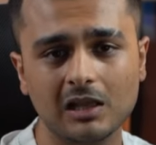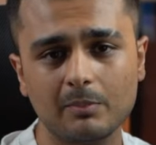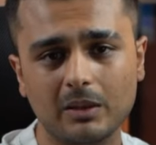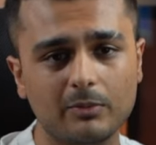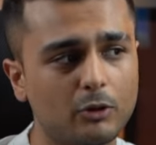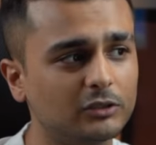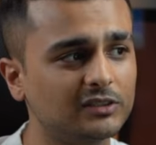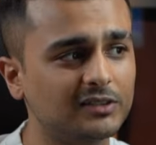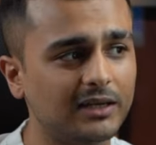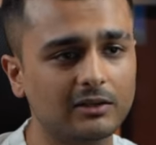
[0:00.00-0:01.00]
Maybe you're
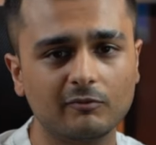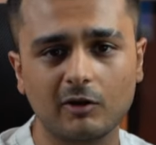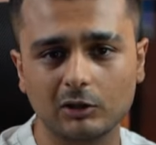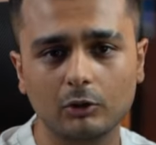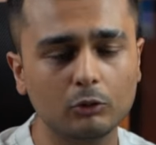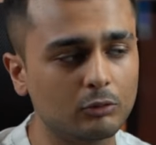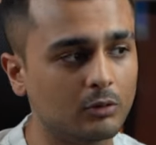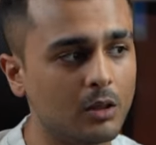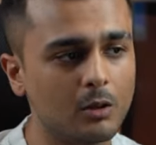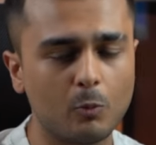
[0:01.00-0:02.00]
just getting one or two.
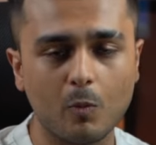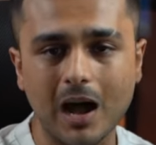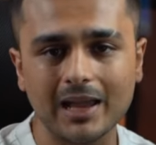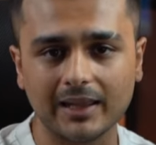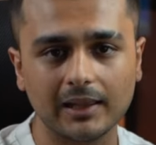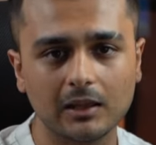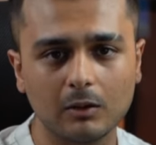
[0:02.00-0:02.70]
Why?